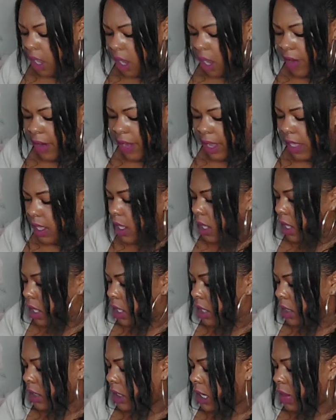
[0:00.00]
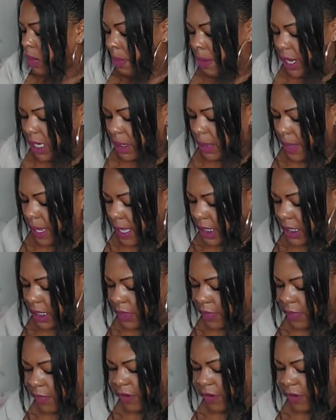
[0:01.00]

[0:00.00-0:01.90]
All right, tell me about this person.